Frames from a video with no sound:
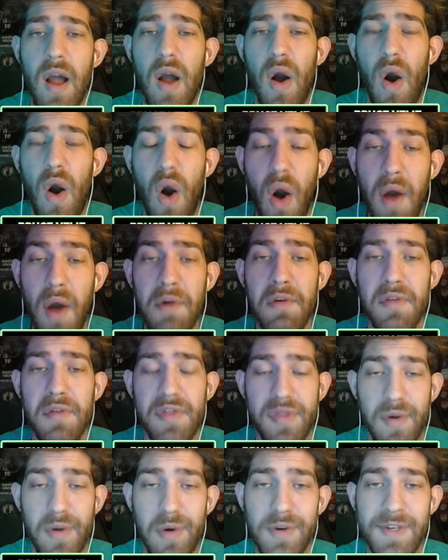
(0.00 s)
on
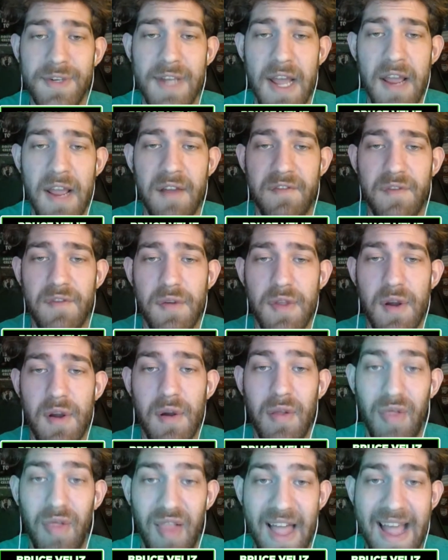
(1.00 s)
Thursday for
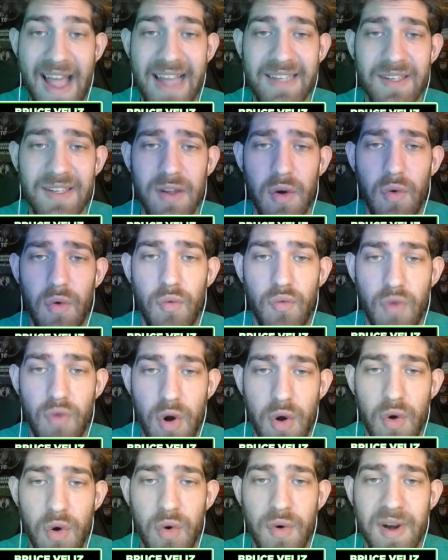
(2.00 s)
their last
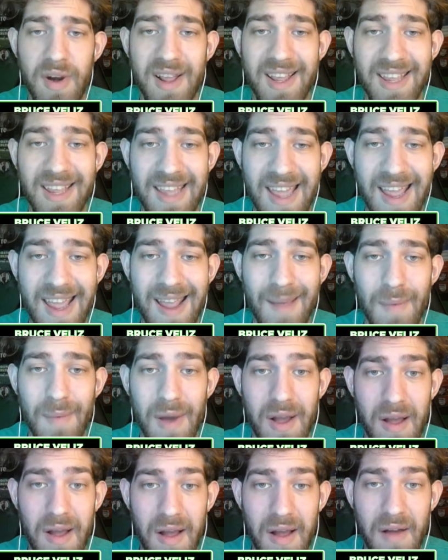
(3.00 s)
road game
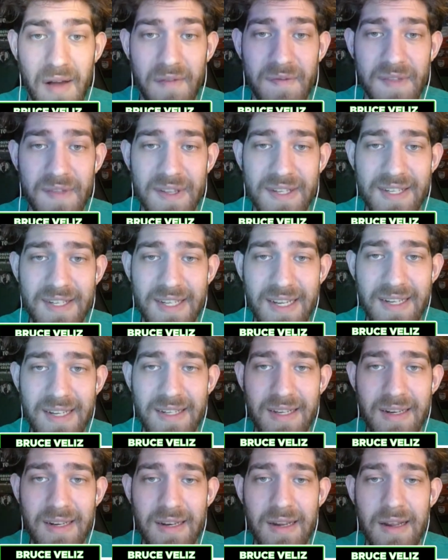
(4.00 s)
of the
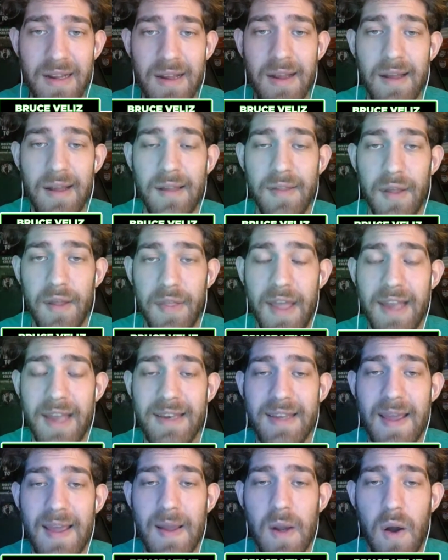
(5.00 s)
season. They'll then
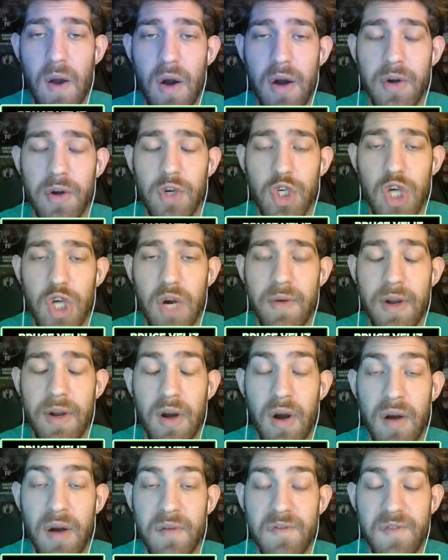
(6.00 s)
take on Charlotte
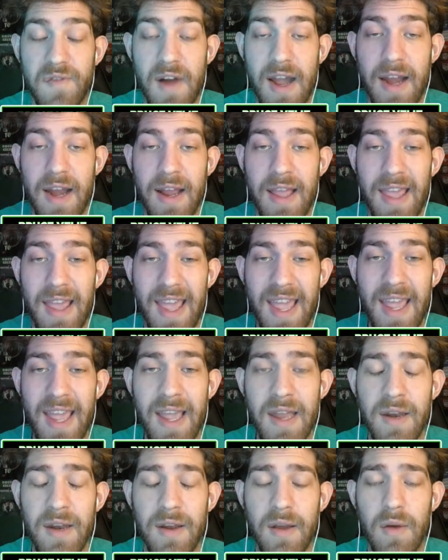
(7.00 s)
on Friday
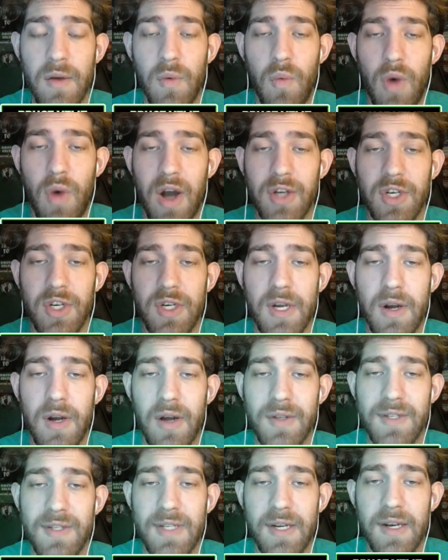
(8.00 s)
and Washington
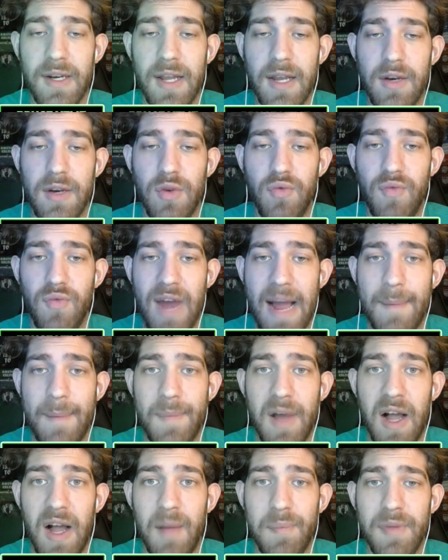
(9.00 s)
on Sunday to
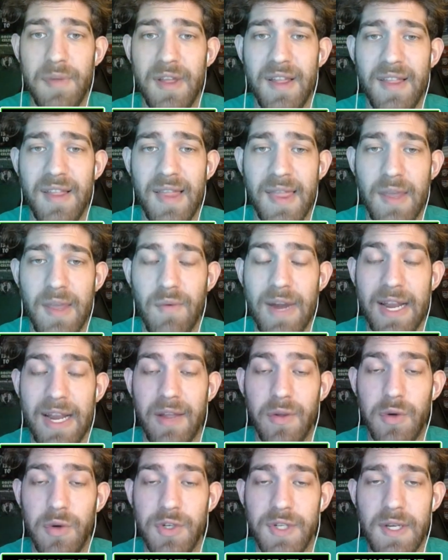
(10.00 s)
wrap up the
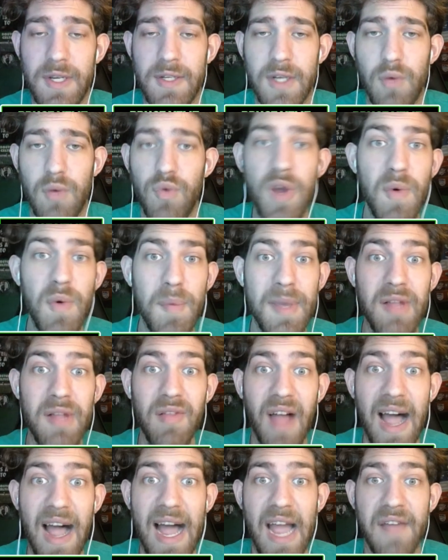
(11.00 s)
regular season. We will be
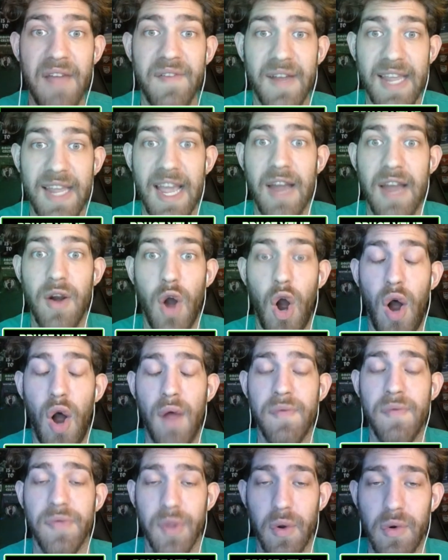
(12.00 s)
live again
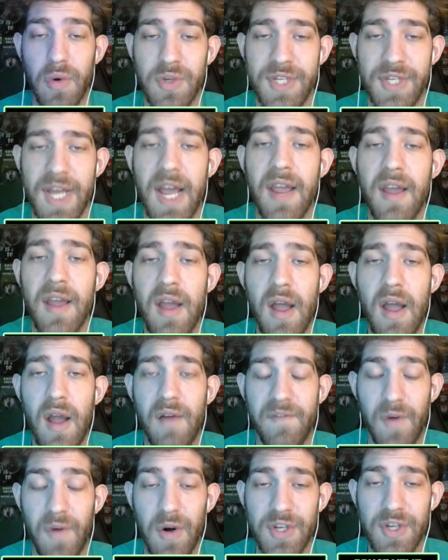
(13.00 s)
on Thursday
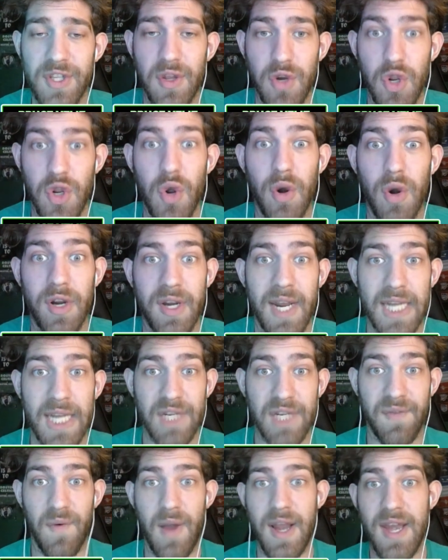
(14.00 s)
versus the New York
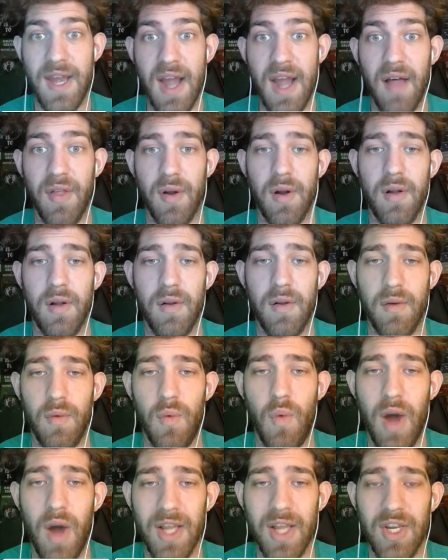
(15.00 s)
Knicks for another
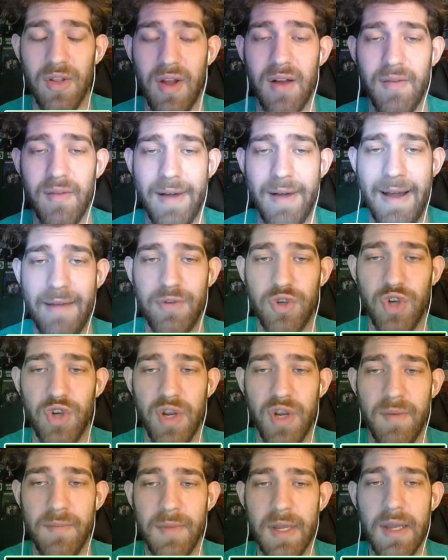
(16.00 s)
watch along live
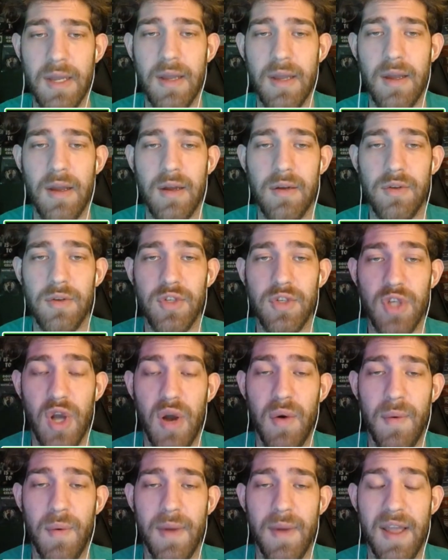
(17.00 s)
stream.
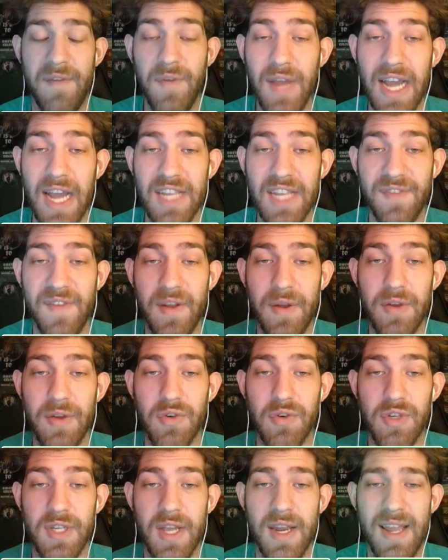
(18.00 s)
So if you guys feel
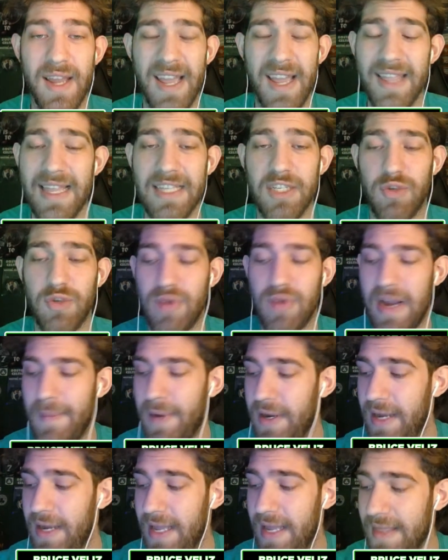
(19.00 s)
interested, hit that subscribe
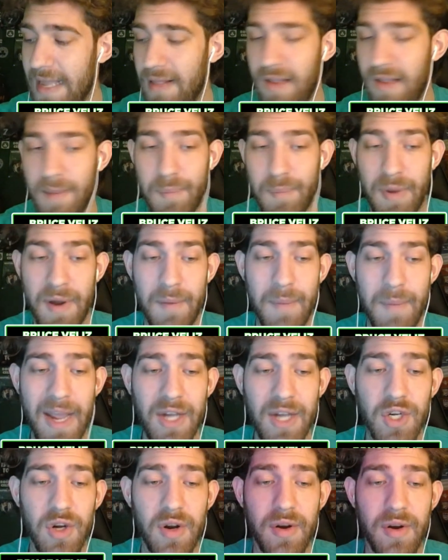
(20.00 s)
button, hit that like button.
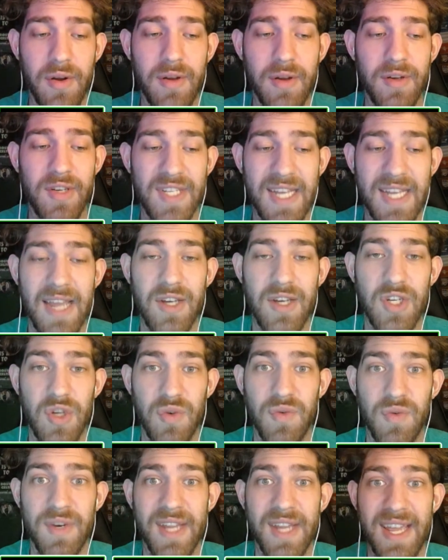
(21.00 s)
Make sure to stay
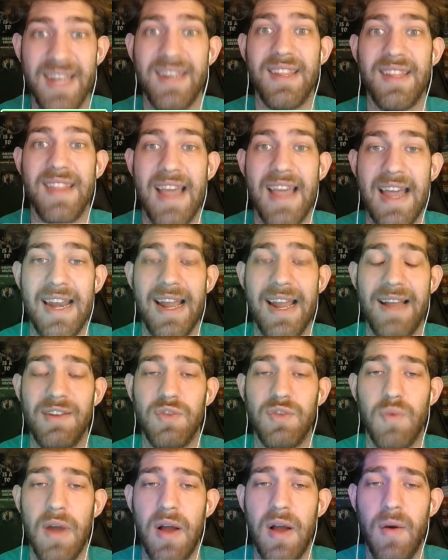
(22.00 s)
tuned into that
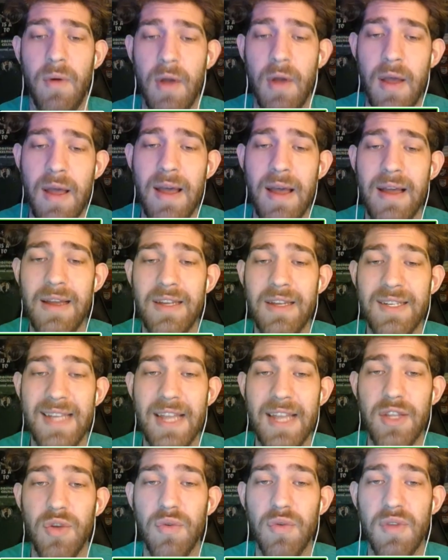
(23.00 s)
as well.
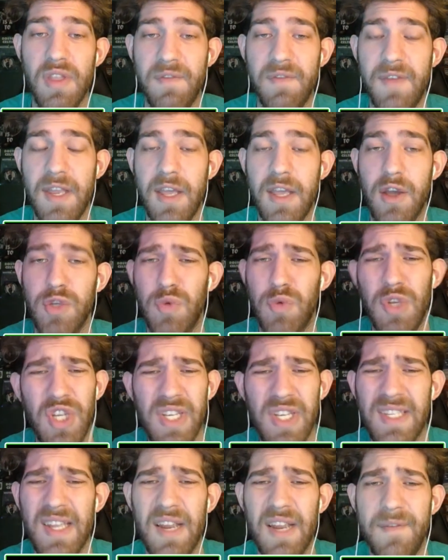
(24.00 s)
Stay tuned to the videos. We
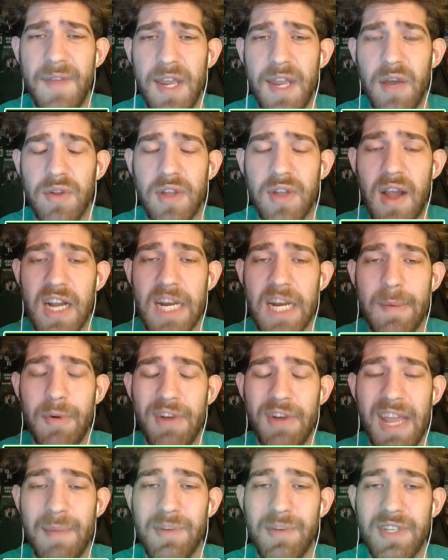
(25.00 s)
just did a video talking about
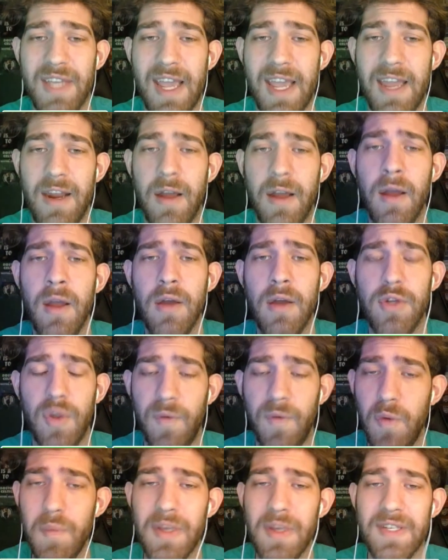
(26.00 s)
Neemias Queta. So
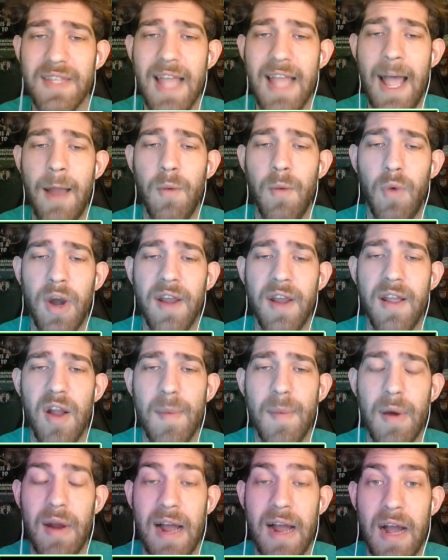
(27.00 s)
if you missed that and want to hear
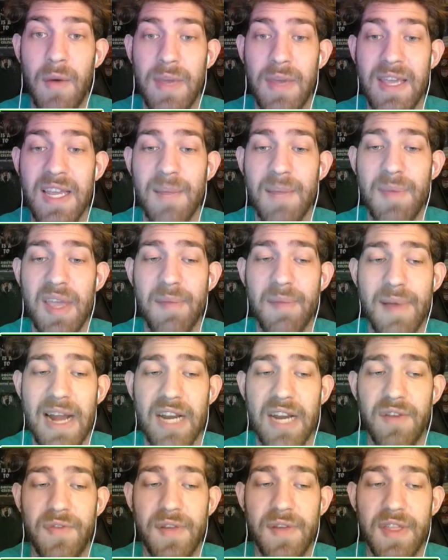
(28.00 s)
about how he can be
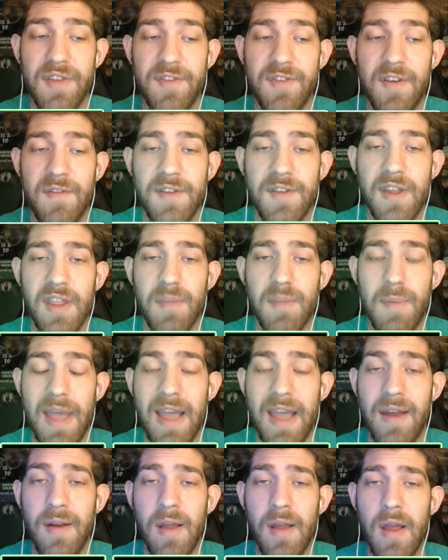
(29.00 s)
impactful for this 15th
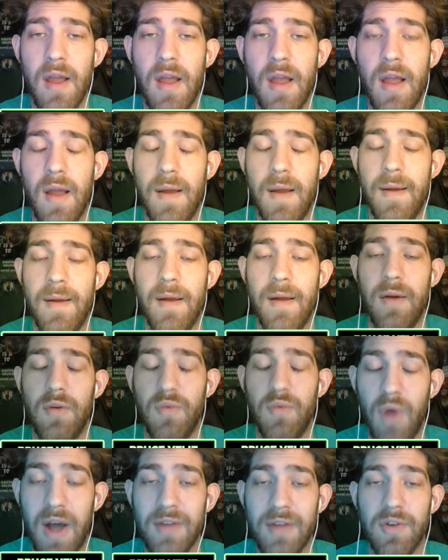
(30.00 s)
man
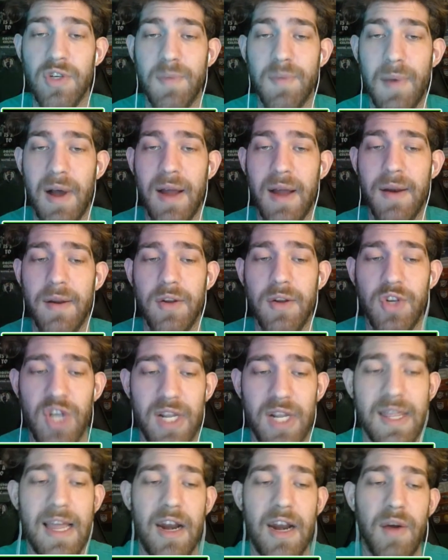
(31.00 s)
roster spot,
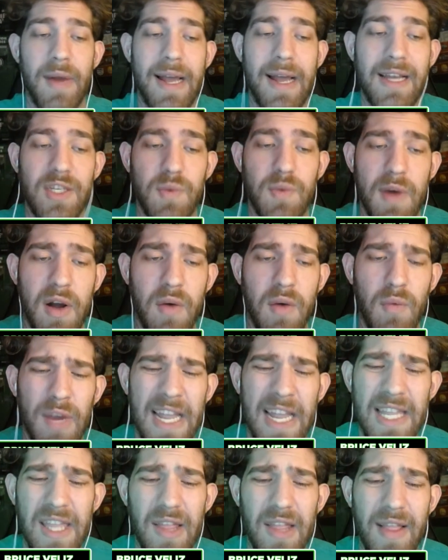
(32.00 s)
check that out as well. We'll
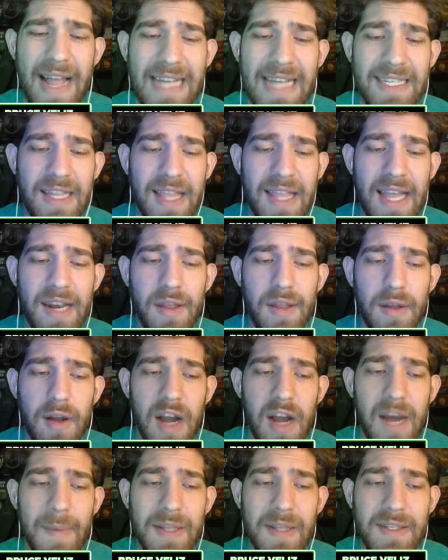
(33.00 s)
get to the last at the end of the
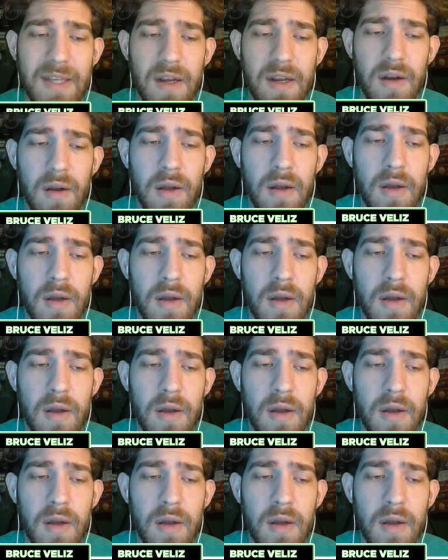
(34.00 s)
comments here.